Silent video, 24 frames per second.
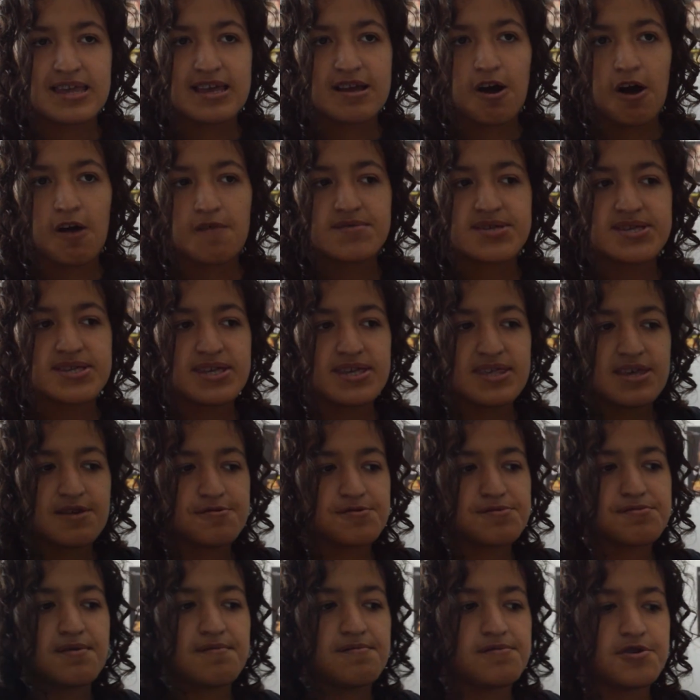Like, obviously that
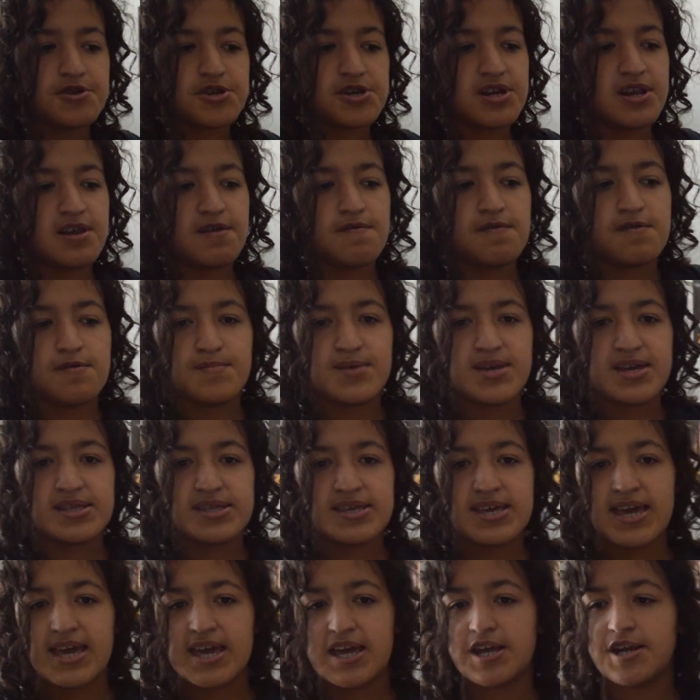was revolutionary for me
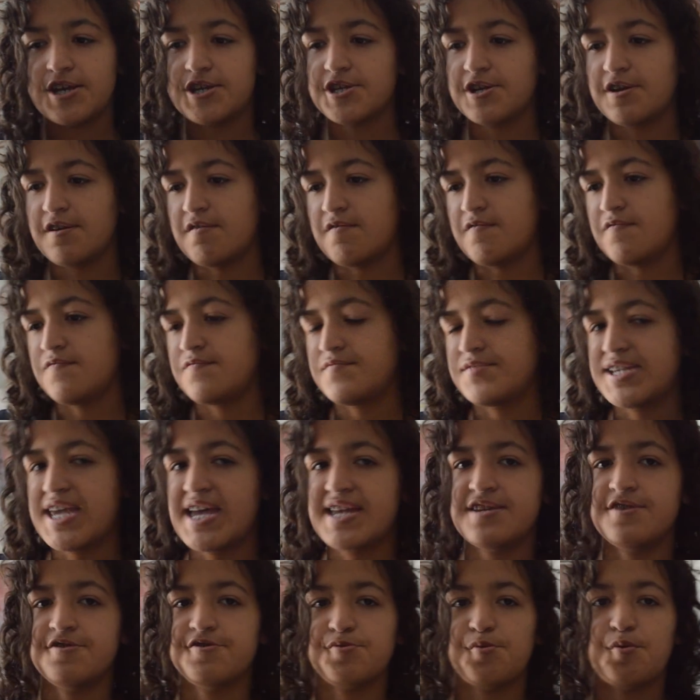at the age of
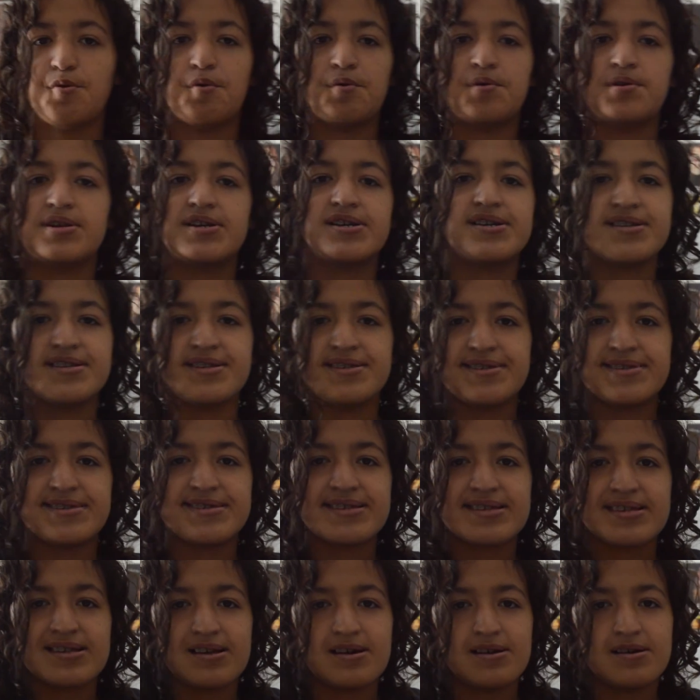10 years old,
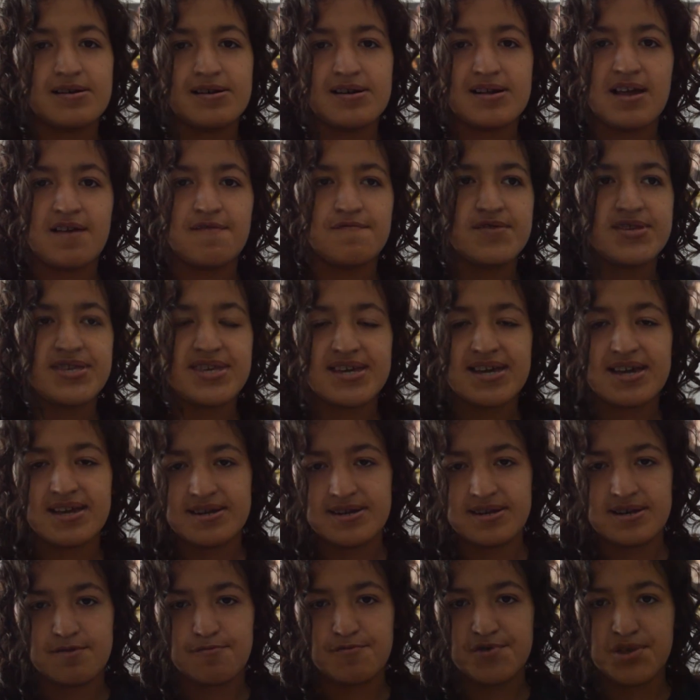because everything
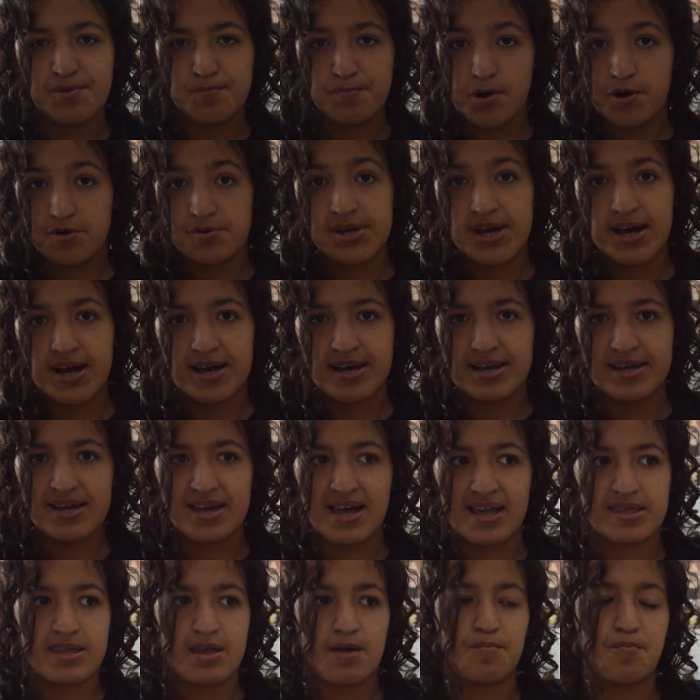ended with a bow tie
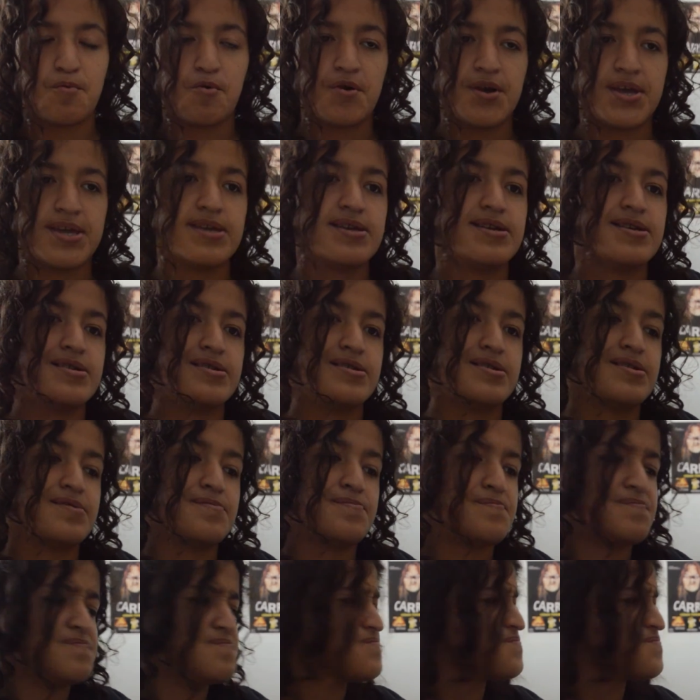at that point, and